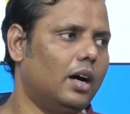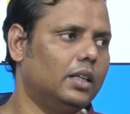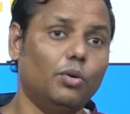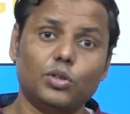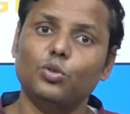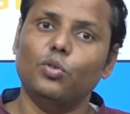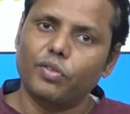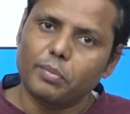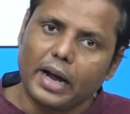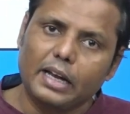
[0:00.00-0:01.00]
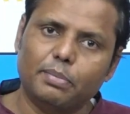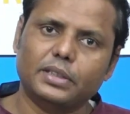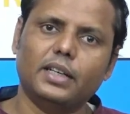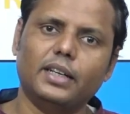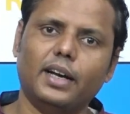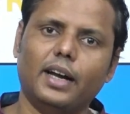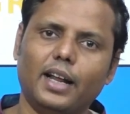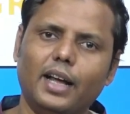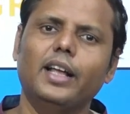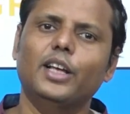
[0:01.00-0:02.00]
there was no famine present in
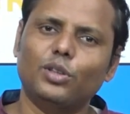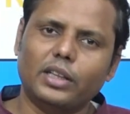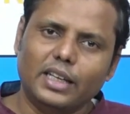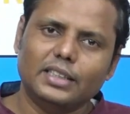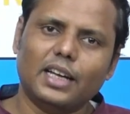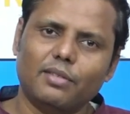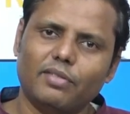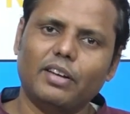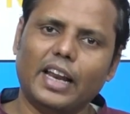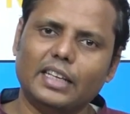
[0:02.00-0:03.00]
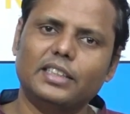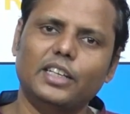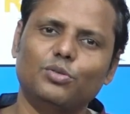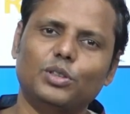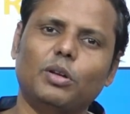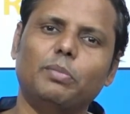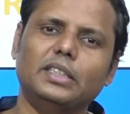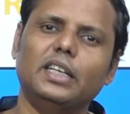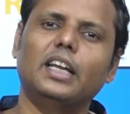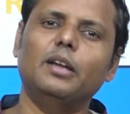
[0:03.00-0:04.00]
India. So these are various things which were
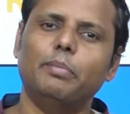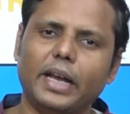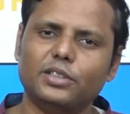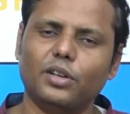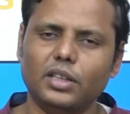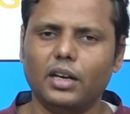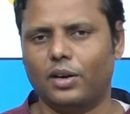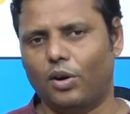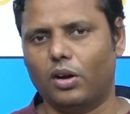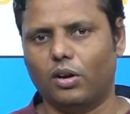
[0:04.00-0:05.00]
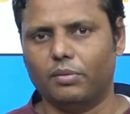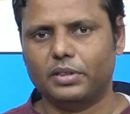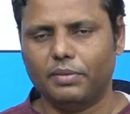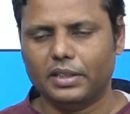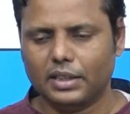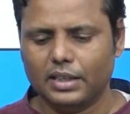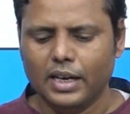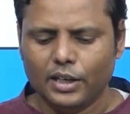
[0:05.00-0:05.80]
basically based on the wrong observation.